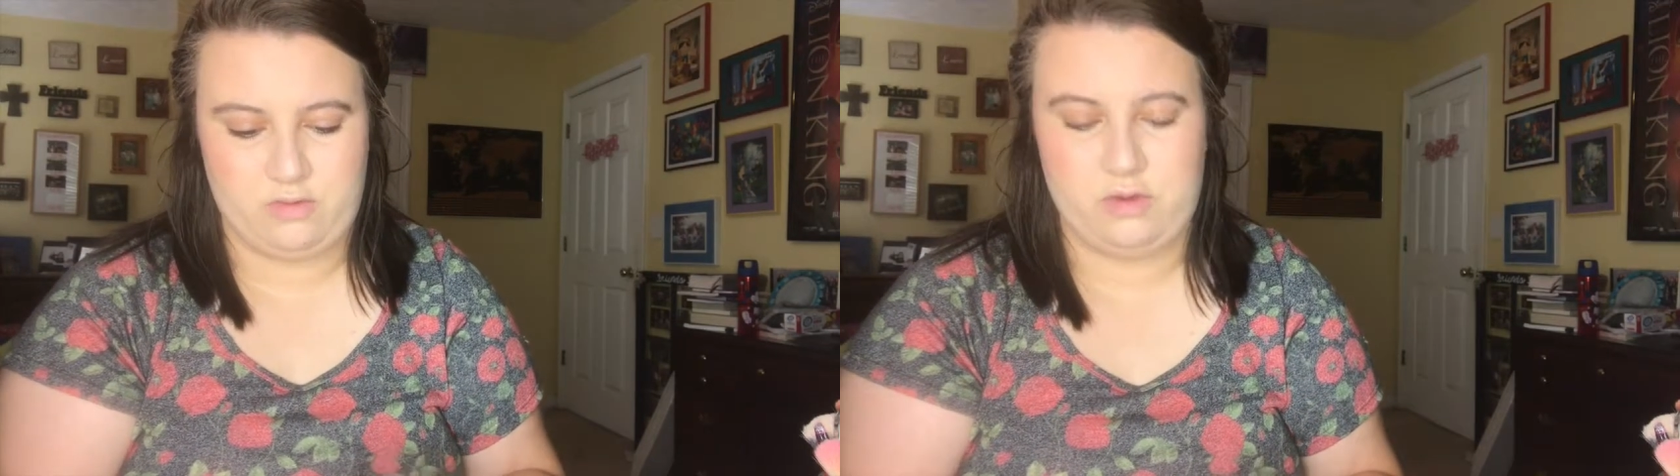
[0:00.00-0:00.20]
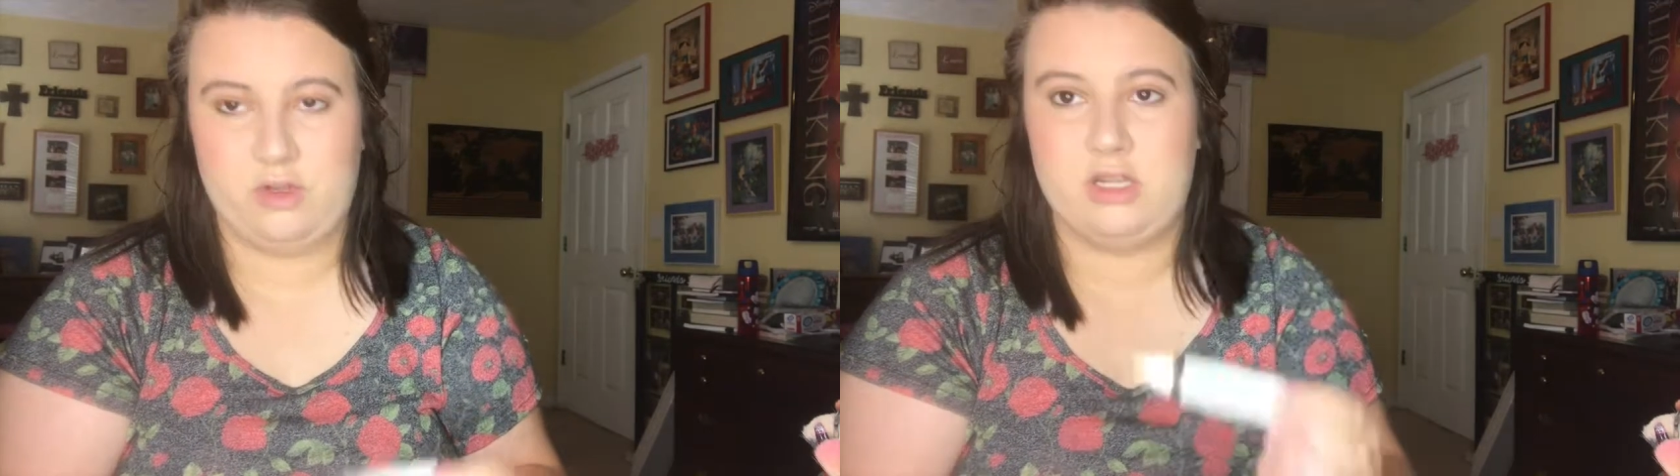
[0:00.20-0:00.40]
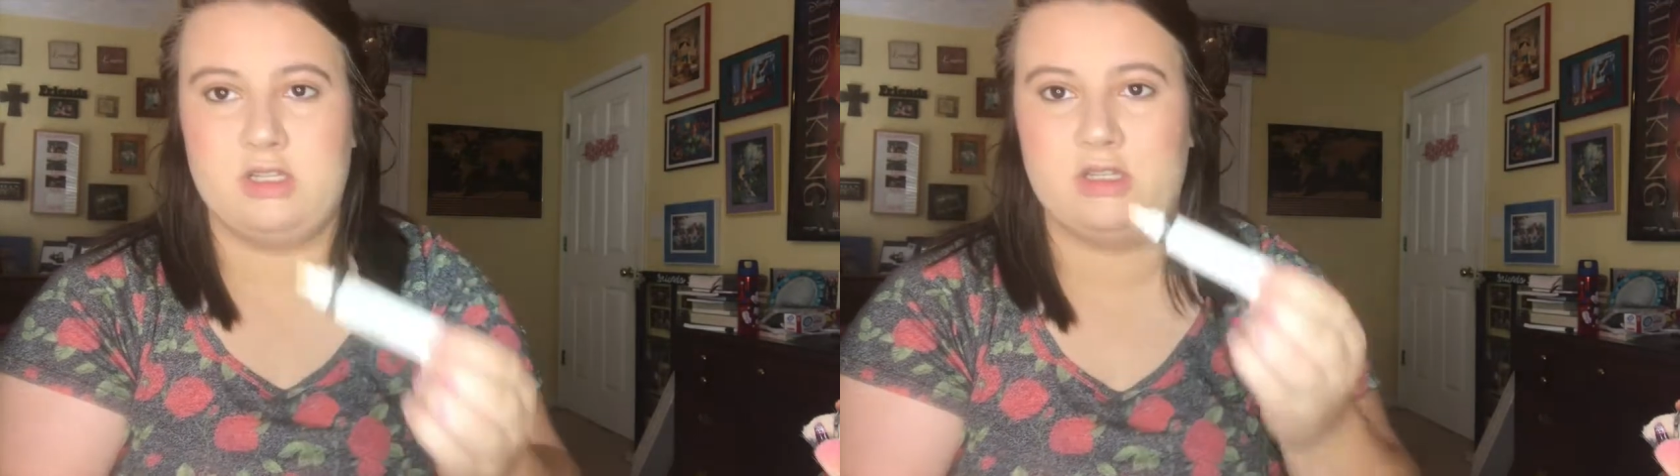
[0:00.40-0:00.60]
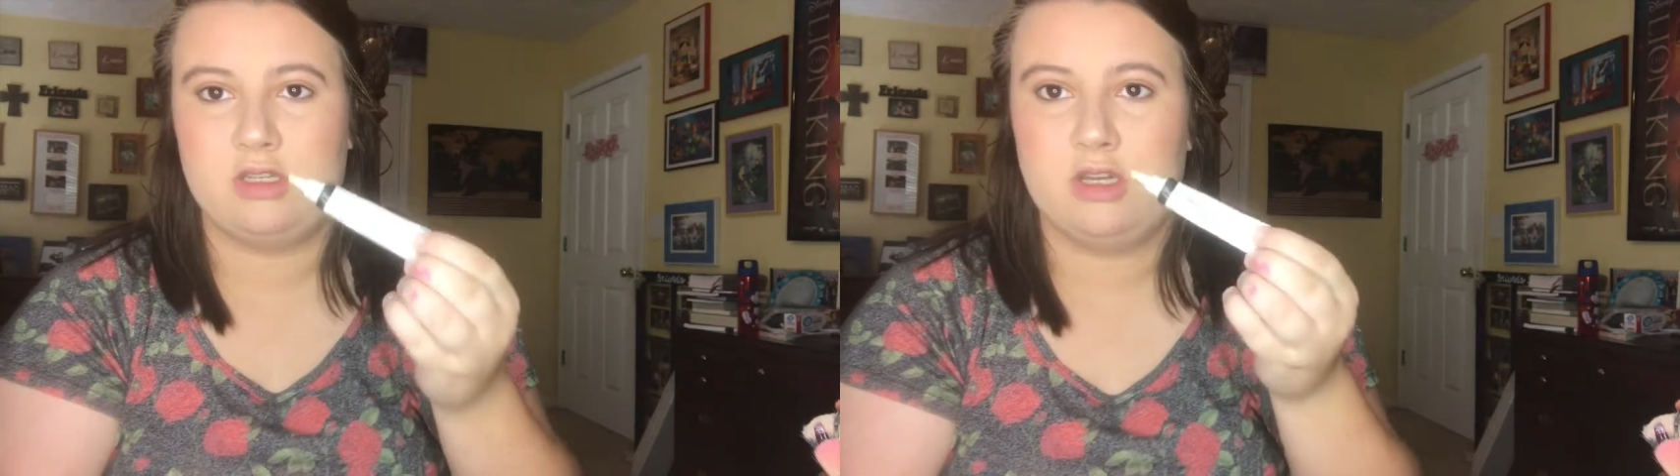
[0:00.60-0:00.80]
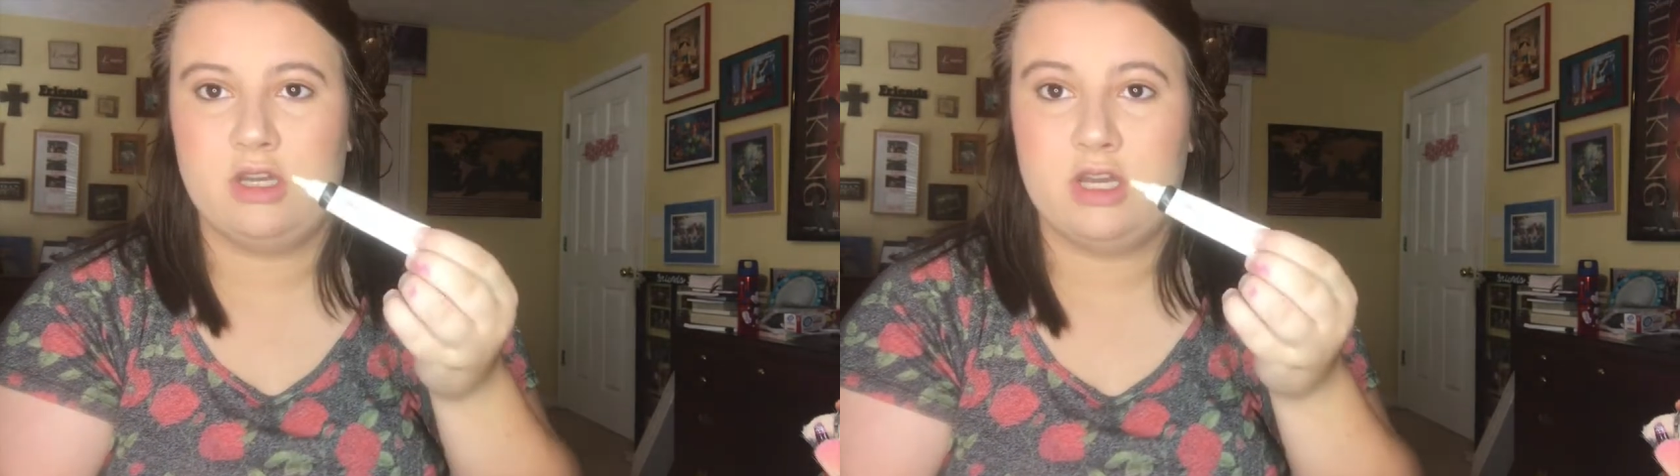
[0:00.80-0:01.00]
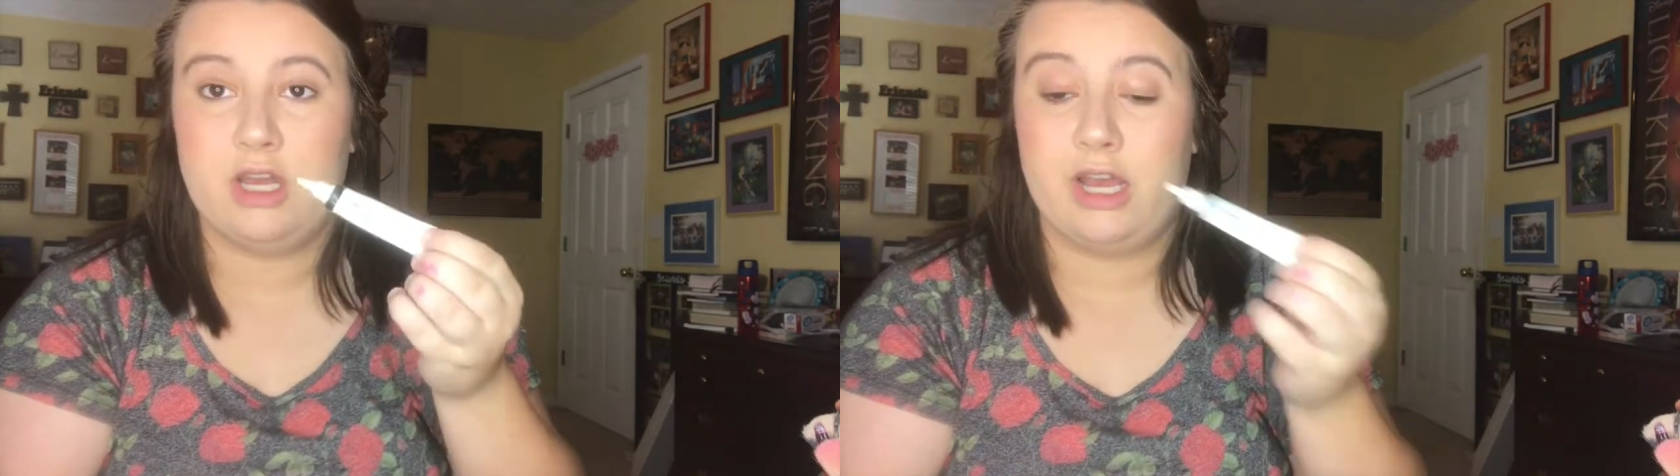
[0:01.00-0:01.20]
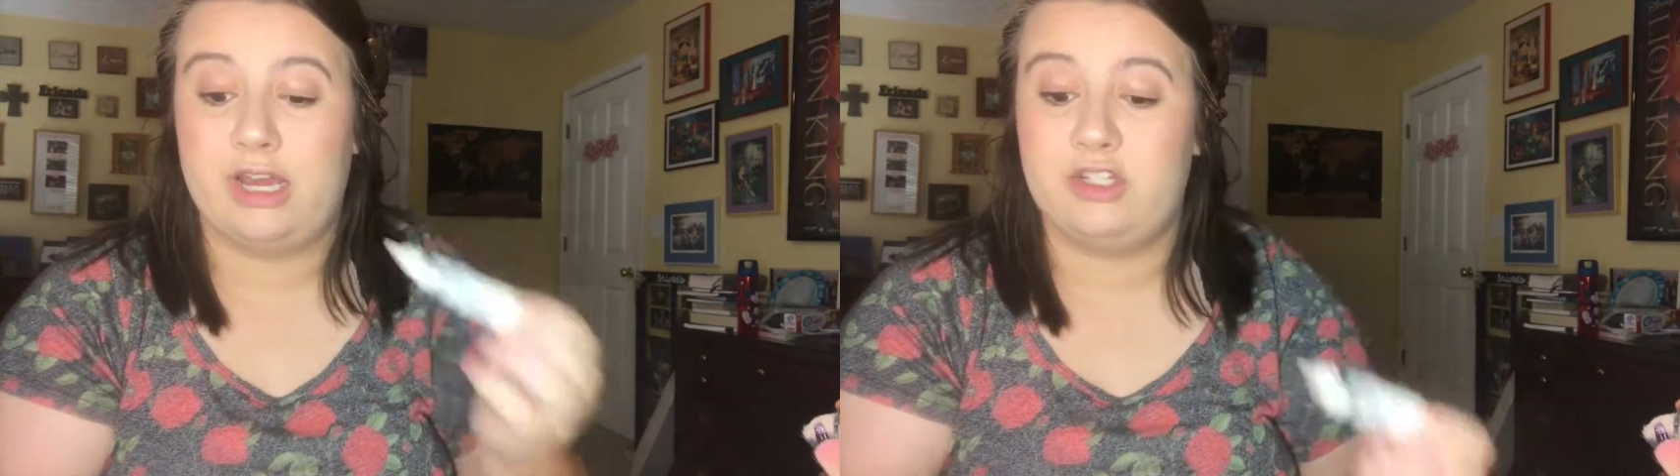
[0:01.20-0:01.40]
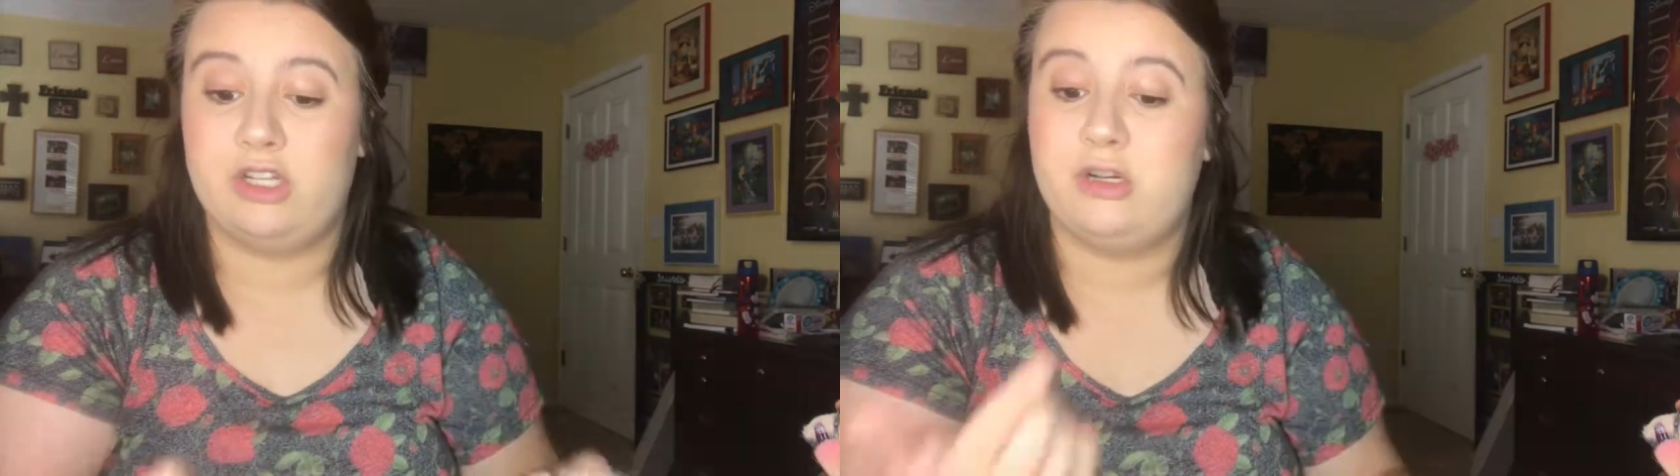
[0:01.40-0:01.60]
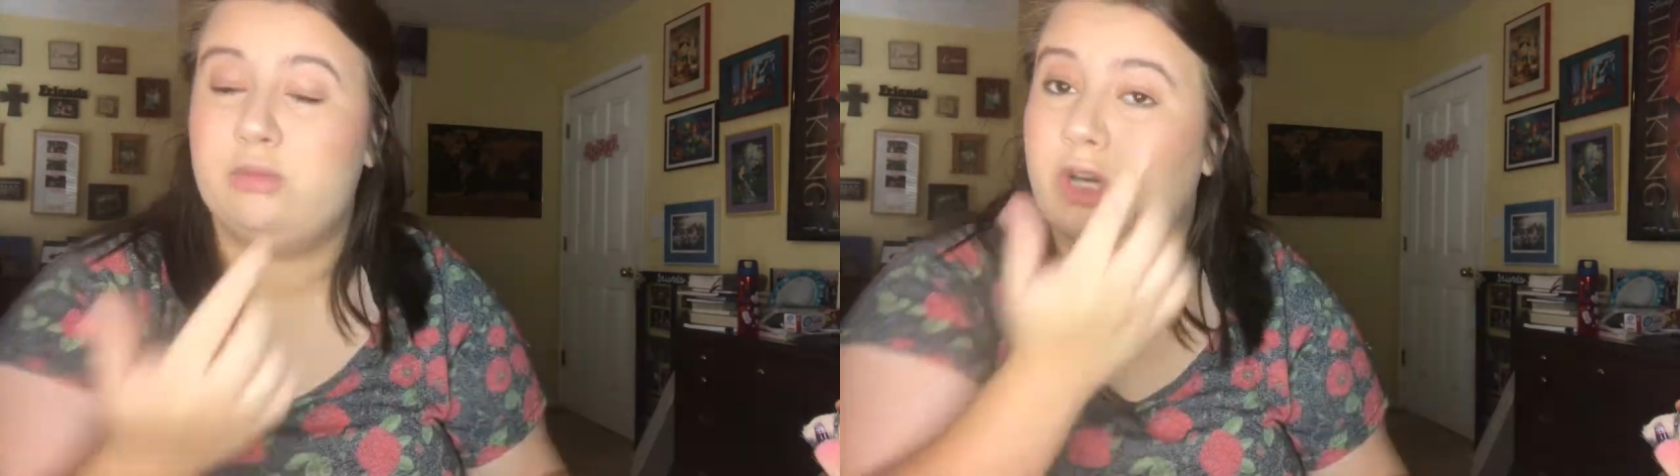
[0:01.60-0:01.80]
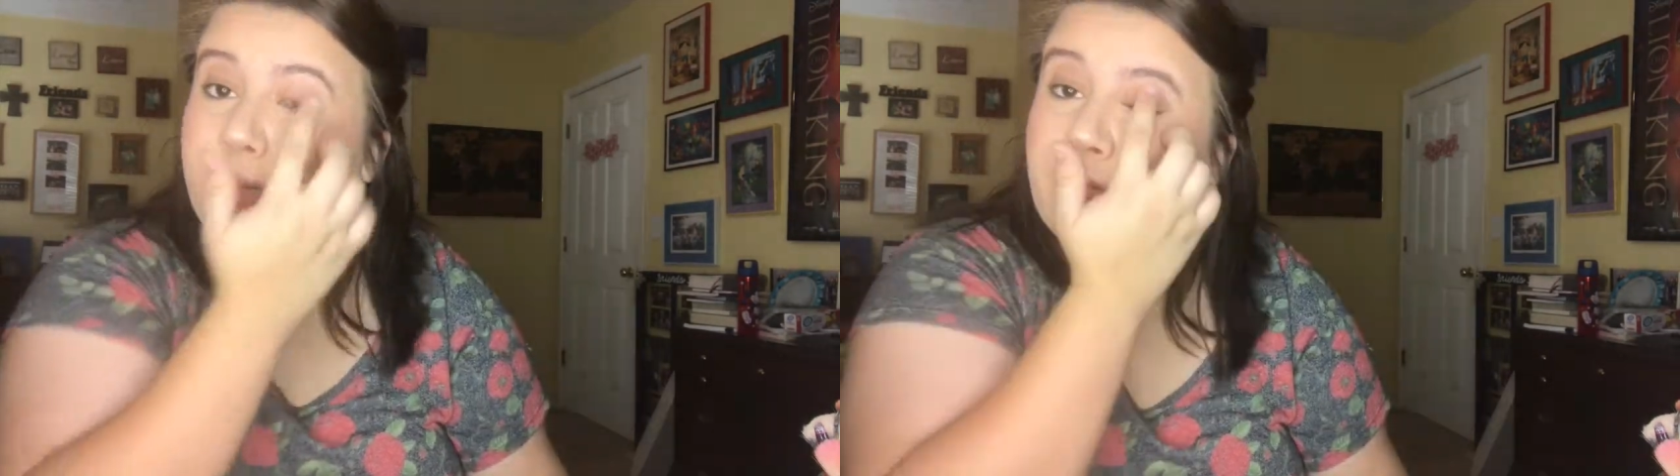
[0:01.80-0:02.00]
Focus eyeshadow
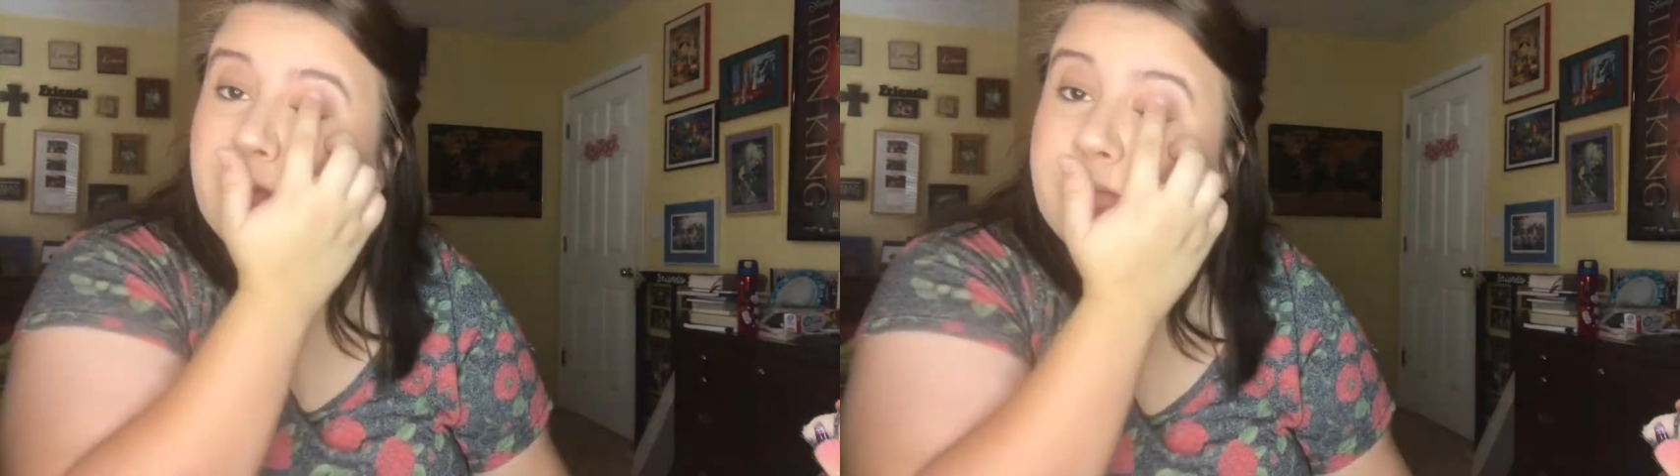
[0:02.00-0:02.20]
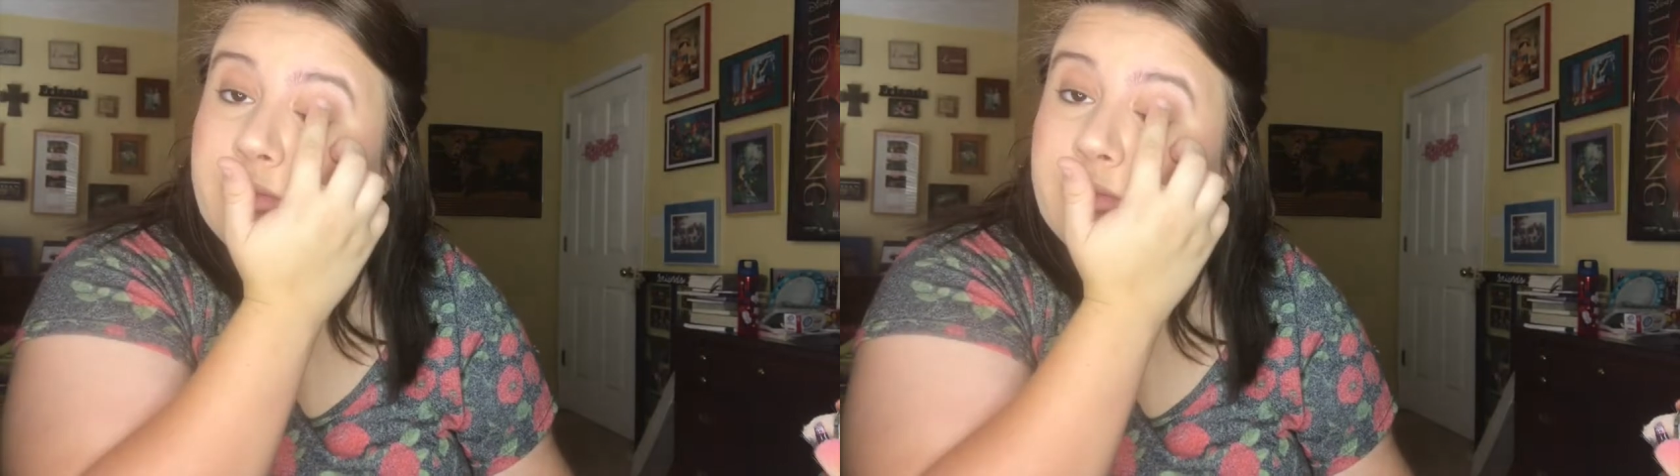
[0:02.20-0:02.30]
primer.